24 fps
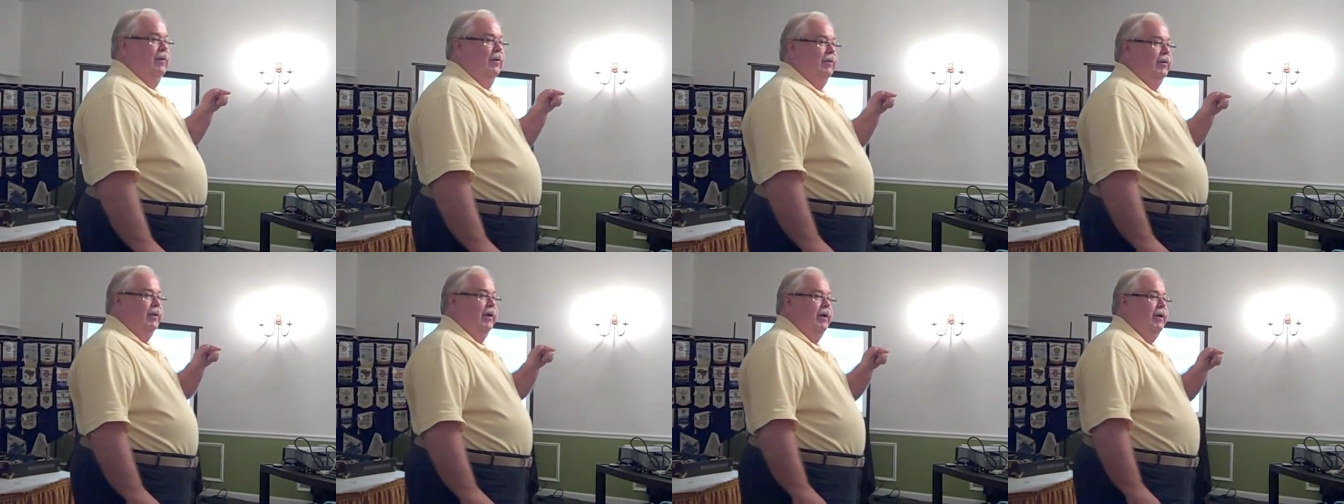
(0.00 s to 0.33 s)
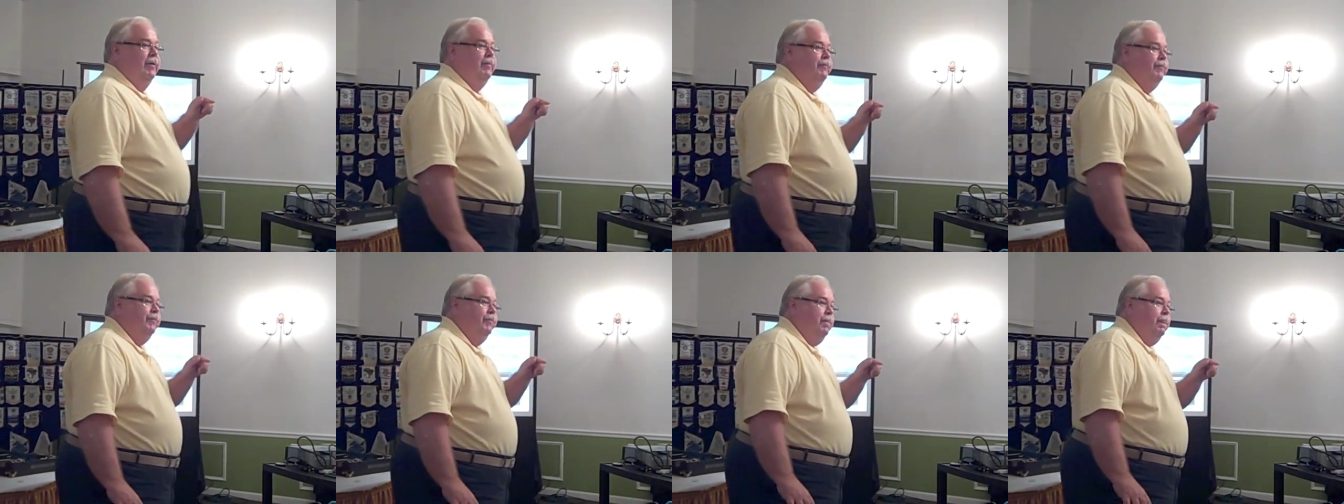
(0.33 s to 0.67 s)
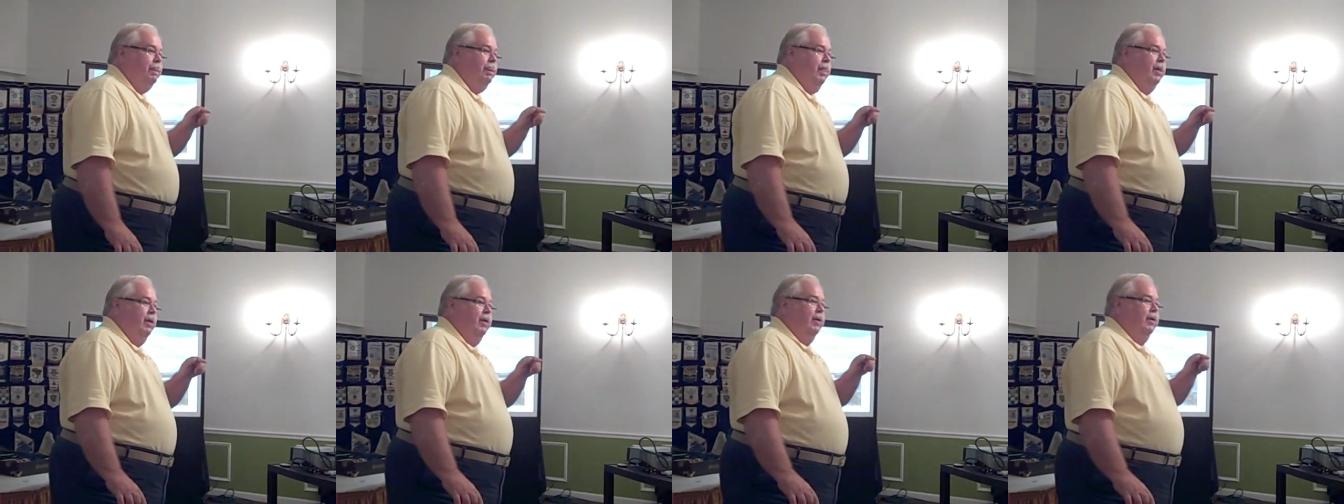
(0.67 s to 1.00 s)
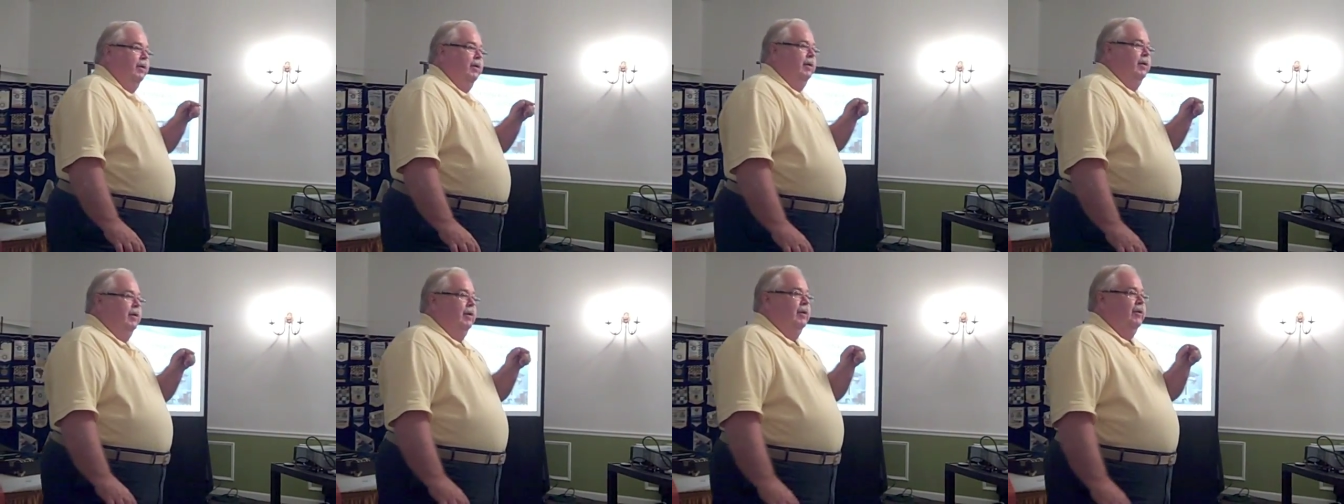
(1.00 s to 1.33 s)
Okay?
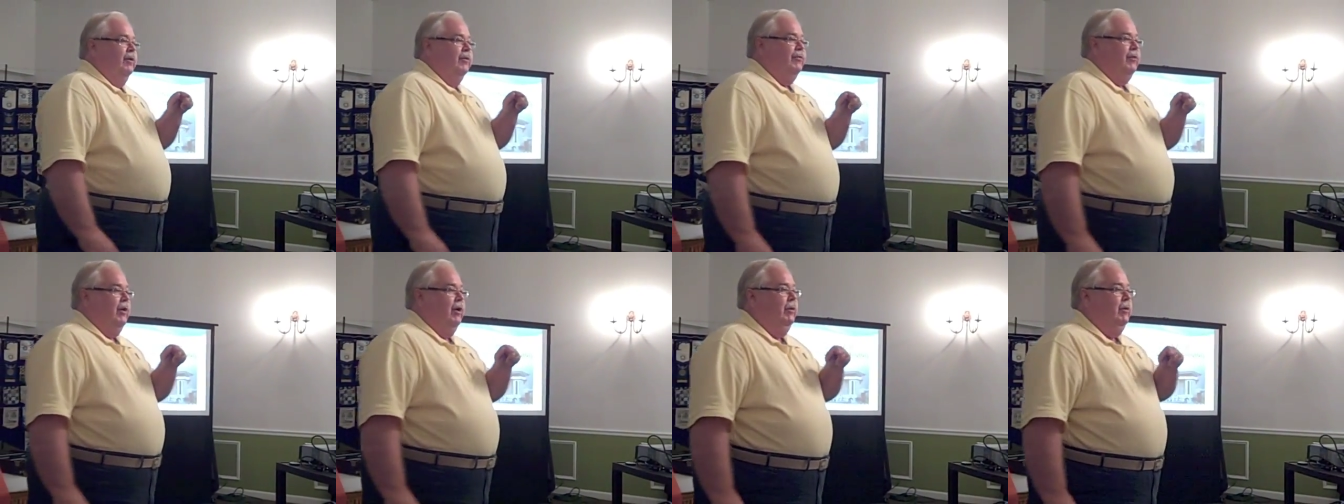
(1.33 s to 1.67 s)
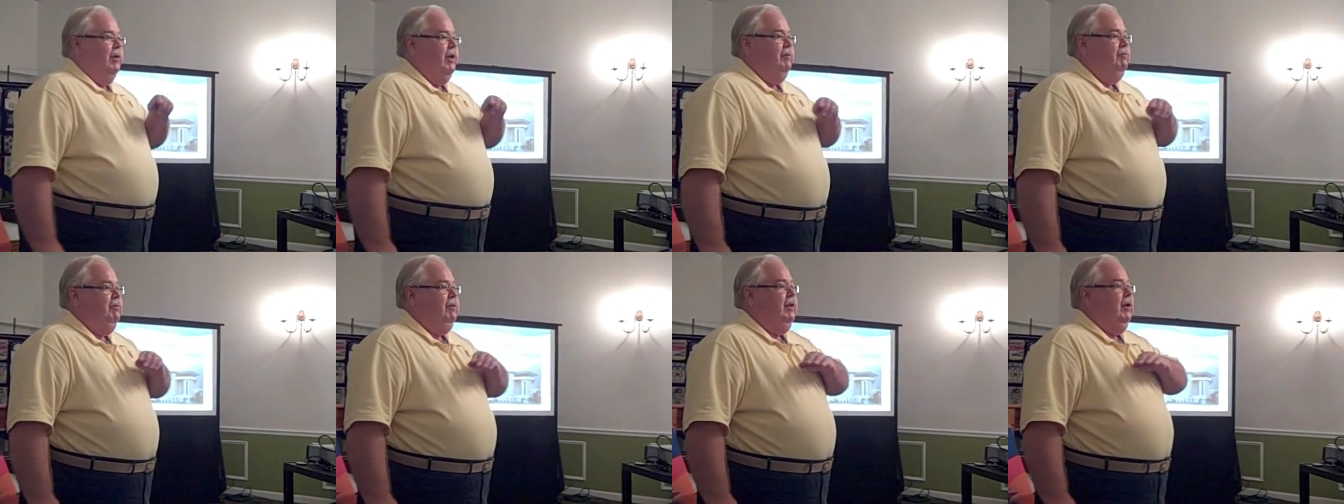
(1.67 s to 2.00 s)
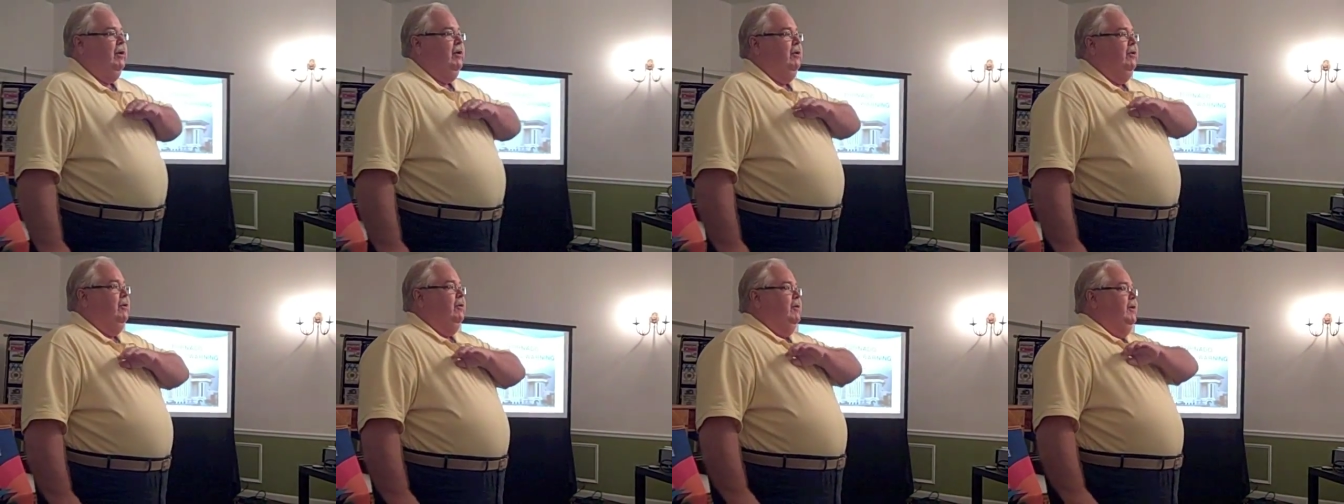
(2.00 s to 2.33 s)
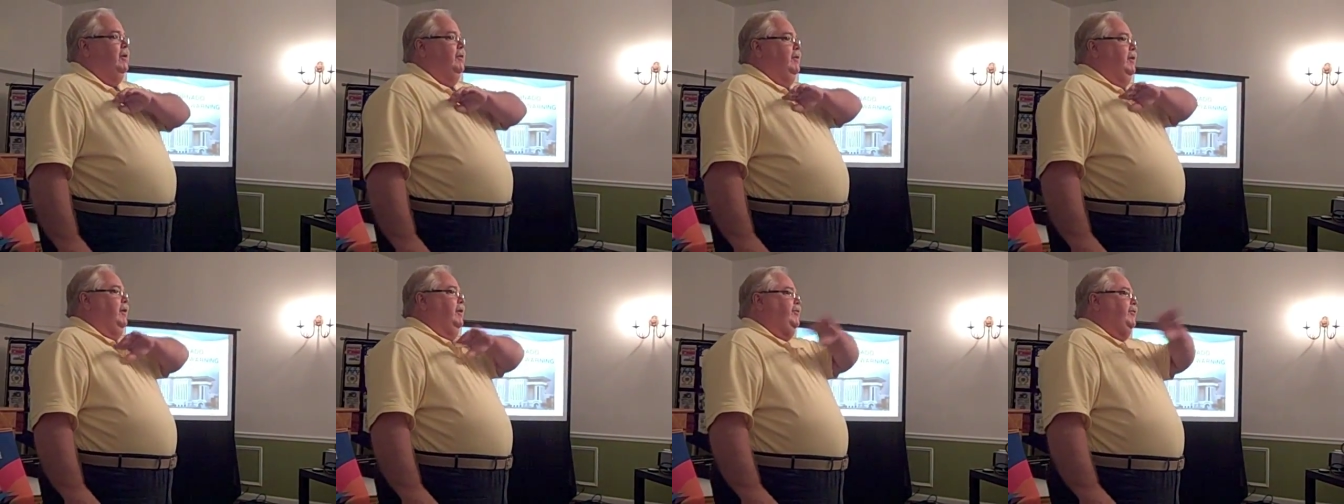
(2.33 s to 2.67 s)
So even though
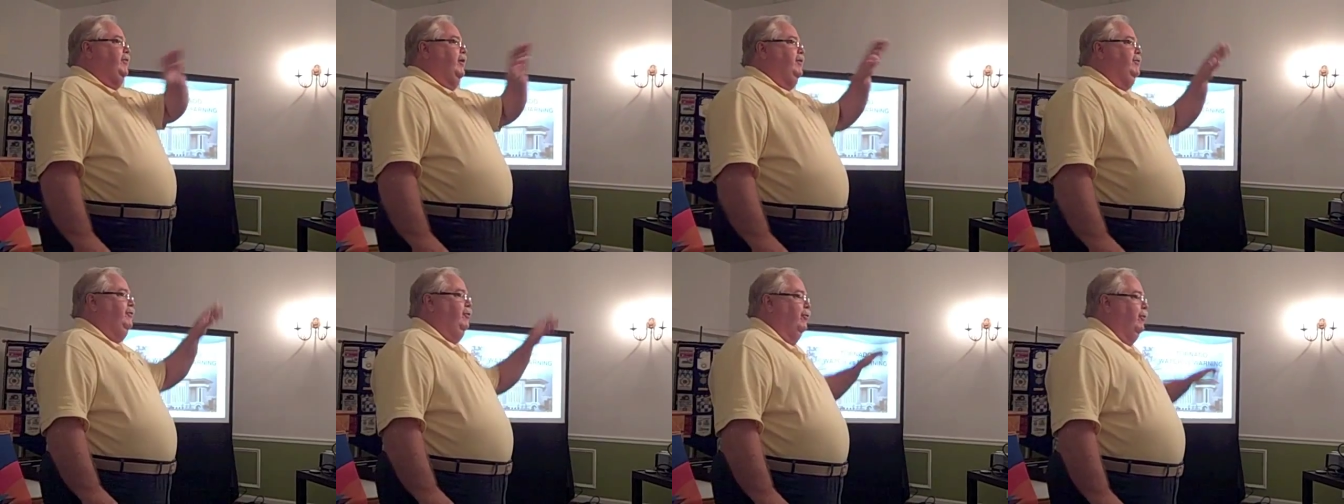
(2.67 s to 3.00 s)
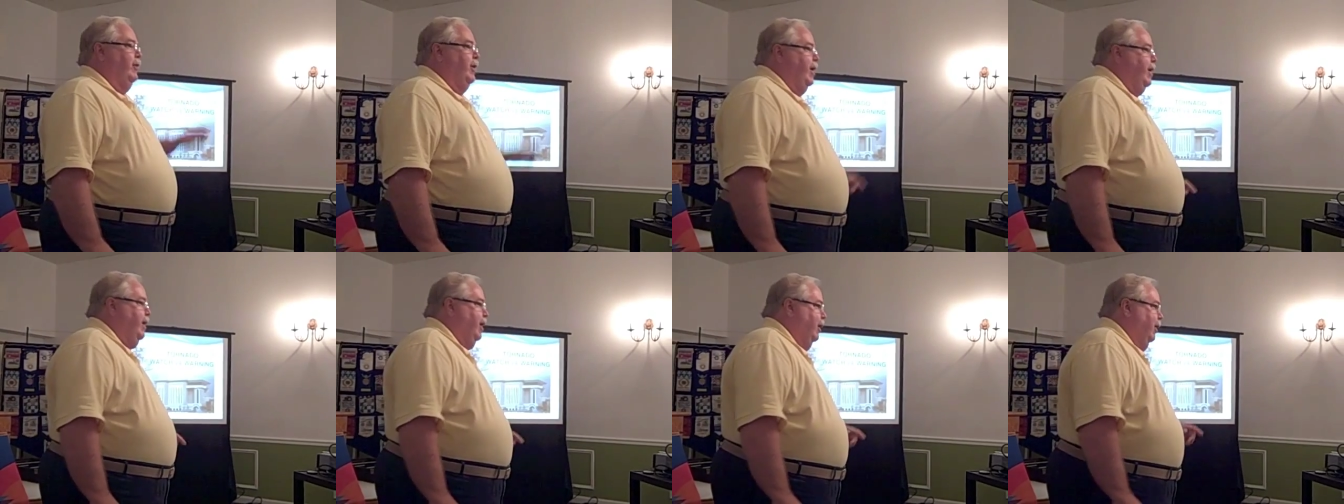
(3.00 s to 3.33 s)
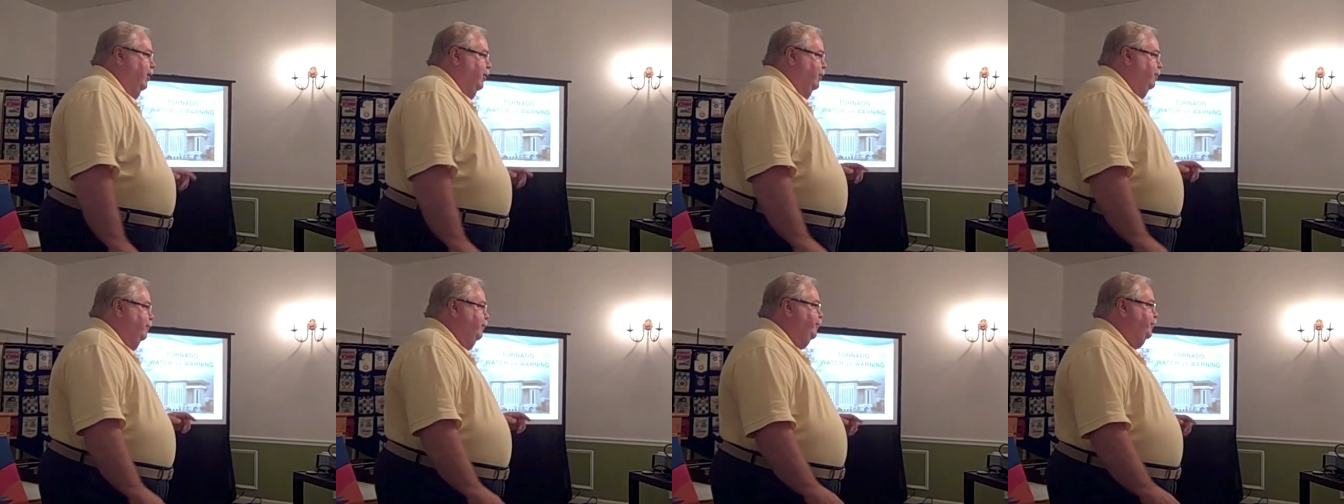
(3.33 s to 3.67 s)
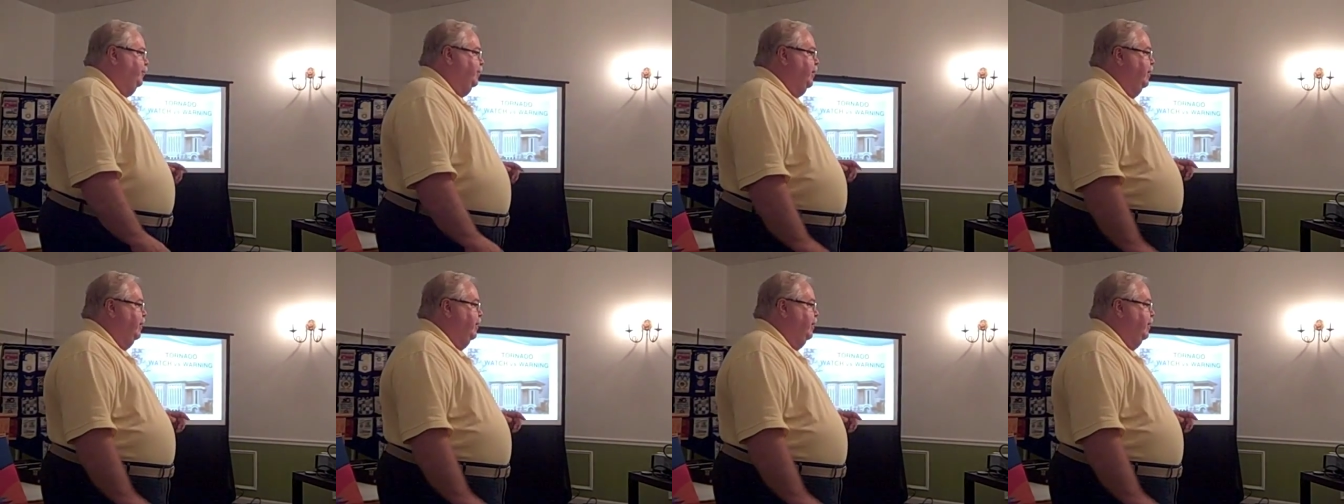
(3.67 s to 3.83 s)
they say tornado,